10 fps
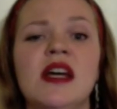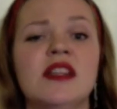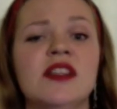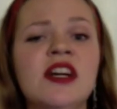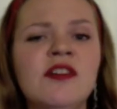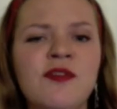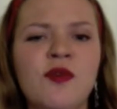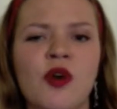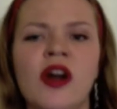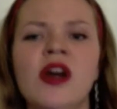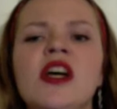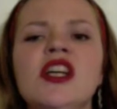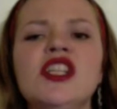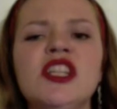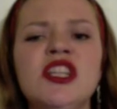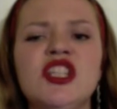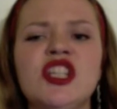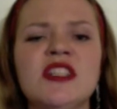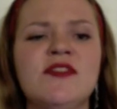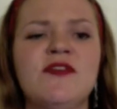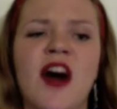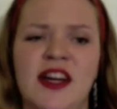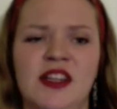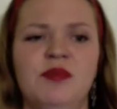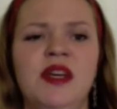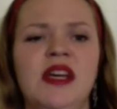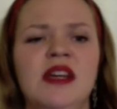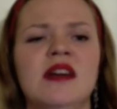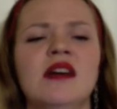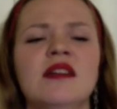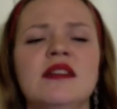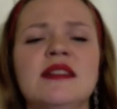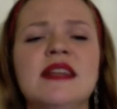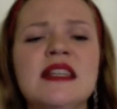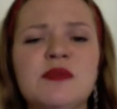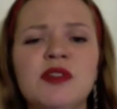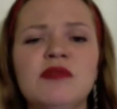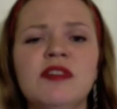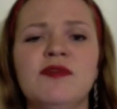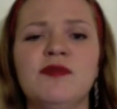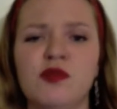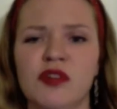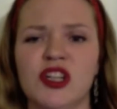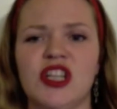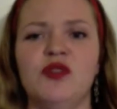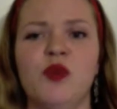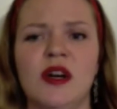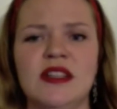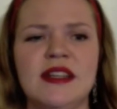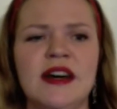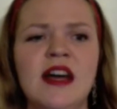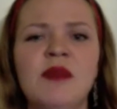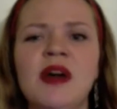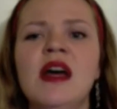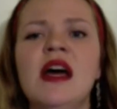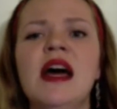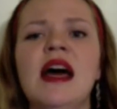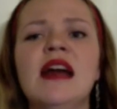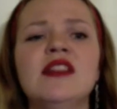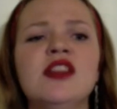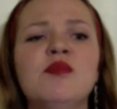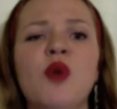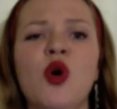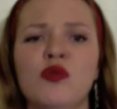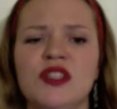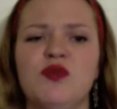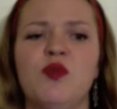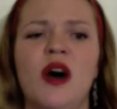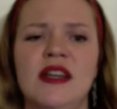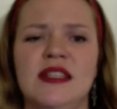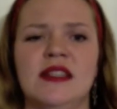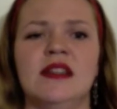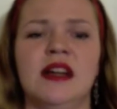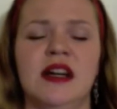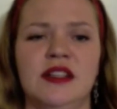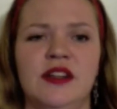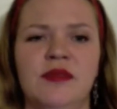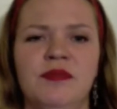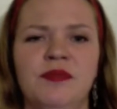Therefore, she is just fine being desperately foolish at one time and the most wise at another.